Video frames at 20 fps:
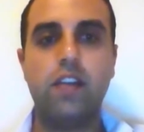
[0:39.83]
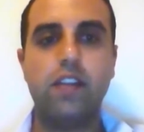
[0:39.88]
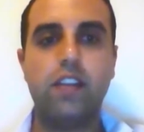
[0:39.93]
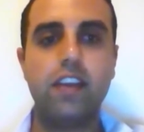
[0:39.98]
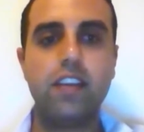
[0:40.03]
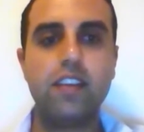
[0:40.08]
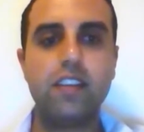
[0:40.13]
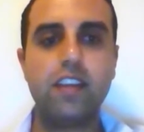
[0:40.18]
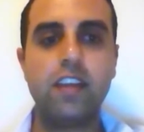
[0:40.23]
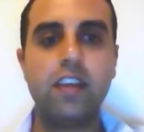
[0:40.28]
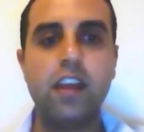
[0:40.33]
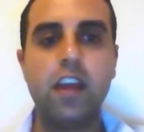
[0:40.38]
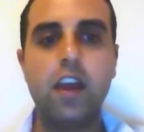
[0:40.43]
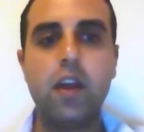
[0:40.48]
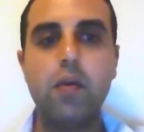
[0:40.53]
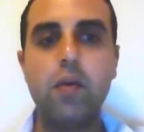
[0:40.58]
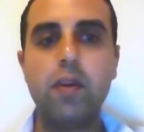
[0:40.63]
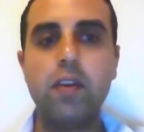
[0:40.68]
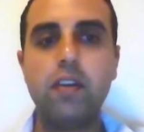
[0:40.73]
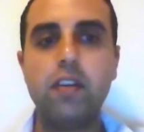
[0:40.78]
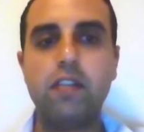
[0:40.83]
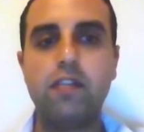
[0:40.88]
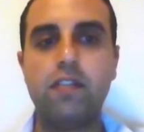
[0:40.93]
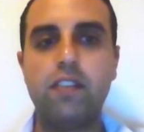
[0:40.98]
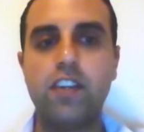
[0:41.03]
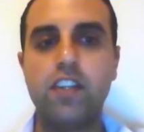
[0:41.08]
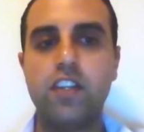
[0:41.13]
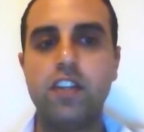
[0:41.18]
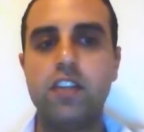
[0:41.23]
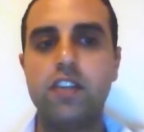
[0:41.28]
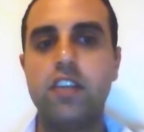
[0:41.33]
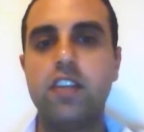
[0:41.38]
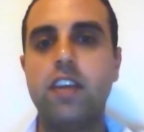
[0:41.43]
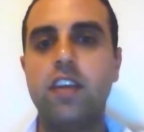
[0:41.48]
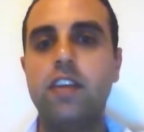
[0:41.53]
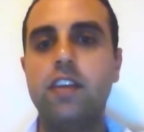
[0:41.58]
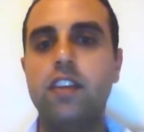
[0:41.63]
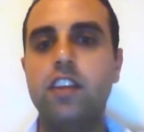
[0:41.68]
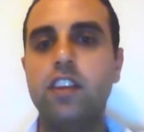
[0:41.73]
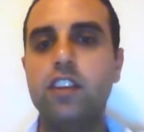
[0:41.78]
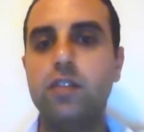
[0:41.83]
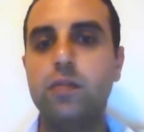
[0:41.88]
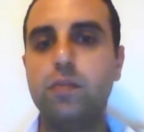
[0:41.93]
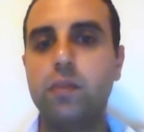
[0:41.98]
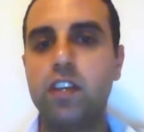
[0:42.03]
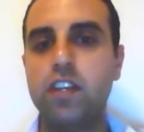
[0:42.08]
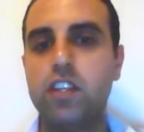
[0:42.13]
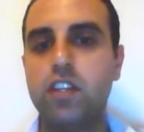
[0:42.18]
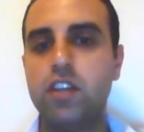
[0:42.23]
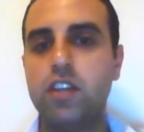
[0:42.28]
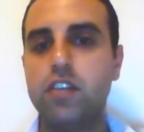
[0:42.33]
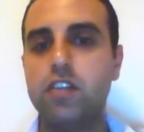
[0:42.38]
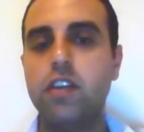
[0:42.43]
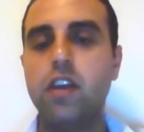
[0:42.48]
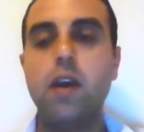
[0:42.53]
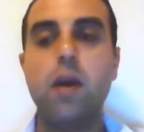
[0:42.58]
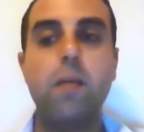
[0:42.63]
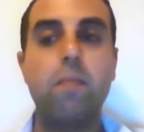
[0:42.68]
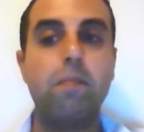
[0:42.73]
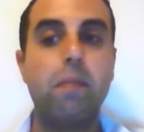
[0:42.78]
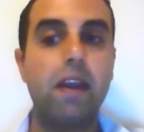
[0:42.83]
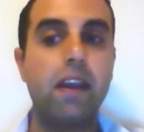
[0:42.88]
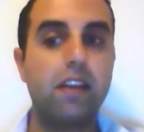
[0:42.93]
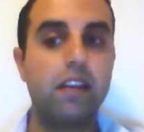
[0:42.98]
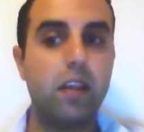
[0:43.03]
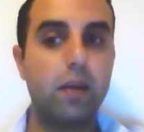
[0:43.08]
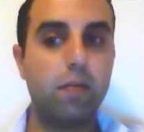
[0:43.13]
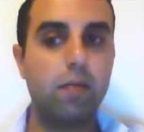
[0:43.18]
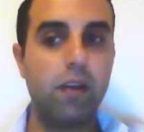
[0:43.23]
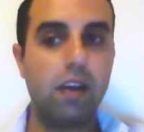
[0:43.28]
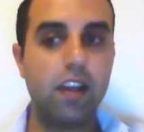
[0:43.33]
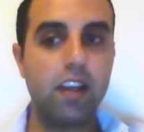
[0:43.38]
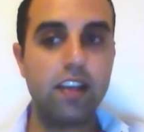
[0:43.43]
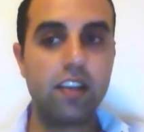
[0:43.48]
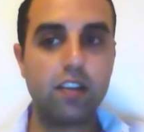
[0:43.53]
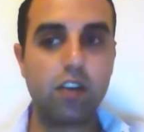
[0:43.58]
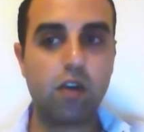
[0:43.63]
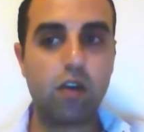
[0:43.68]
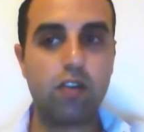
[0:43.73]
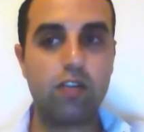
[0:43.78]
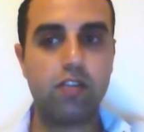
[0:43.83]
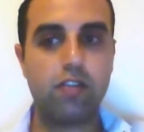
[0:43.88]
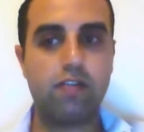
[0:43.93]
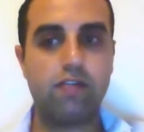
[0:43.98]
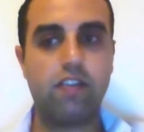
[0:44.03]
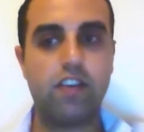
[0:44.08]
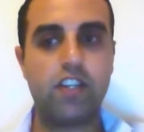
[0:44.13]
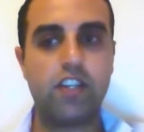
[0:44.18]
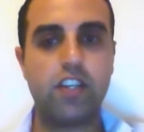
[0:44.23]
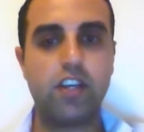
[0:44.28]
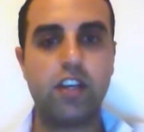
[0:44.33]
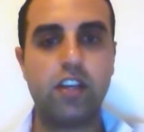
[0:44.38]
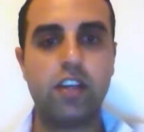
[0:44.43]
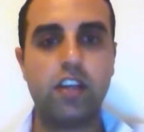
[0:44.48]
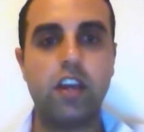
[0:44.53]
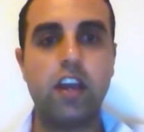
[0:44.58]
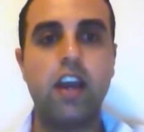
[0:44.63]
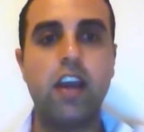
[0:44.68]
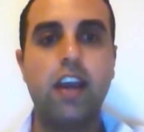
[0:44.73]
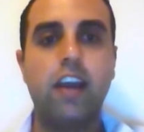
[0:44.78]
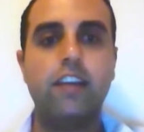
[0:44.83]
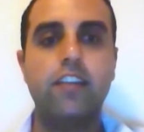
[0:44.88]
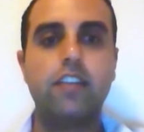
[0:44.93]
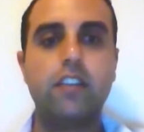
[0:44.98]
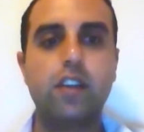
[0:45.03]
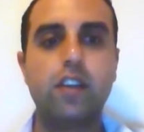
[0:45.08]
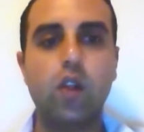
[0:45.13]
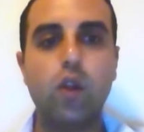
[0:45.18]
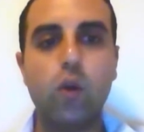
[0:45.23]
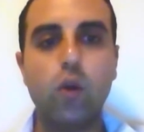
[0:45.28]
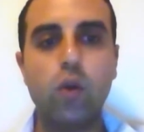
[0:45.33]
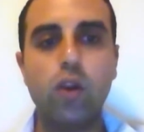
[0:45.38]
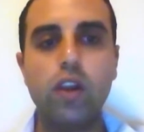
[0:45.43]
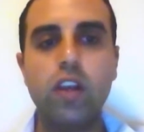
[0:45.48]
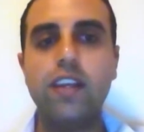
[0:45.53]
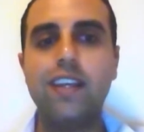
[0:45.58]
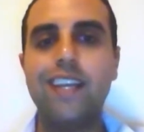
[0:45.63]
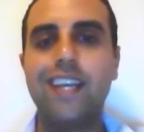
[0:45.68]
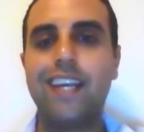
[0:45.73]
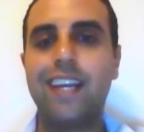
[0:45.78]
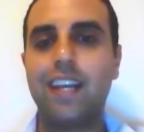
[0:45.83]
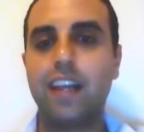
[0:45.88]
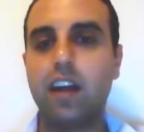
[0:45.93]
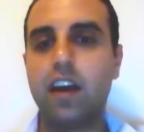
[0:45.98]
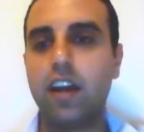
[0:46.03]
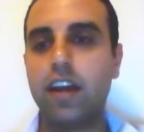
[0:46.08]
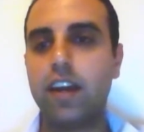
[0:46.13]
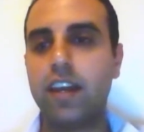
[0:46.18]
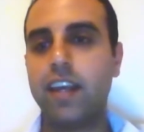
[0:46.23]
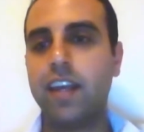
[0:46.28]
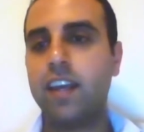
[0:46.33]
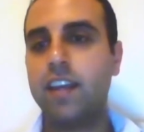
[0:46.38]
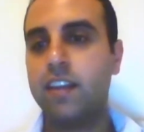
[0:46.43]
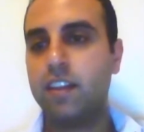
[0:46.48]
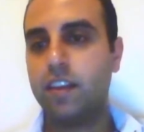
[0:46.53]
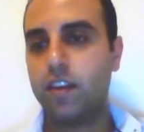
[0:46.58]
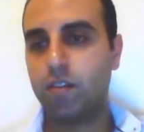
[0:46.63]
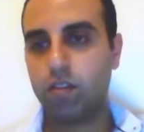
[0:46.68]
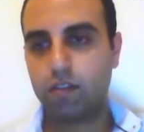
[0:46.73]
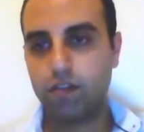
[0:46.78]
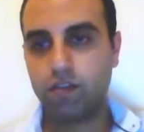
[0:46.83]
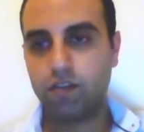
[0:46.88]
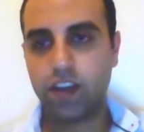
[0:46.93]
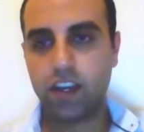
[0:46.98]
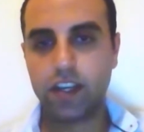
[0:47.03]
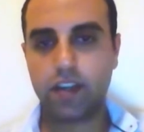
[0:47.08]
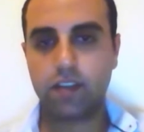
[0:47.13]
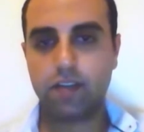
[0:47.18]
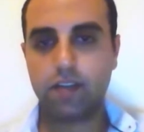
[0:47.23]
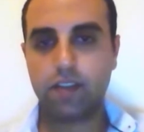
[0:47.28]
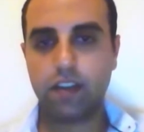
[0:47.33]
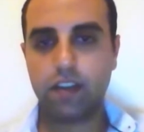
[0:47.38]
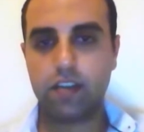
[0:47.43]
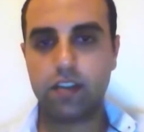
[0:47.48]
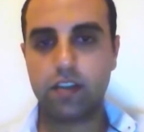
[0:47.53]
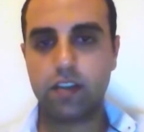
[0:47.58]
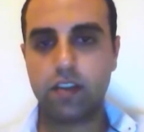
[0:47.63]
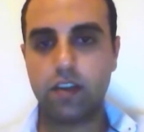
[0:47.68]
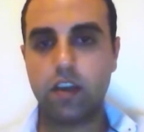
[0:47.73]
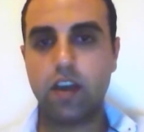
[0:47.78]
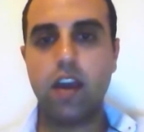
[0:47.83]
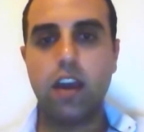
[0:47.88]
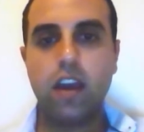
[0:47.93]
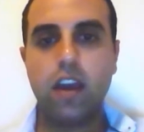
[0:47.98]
This inherent deficiency in these measures make them less cost-efficient and slowly declining in their effectiveness.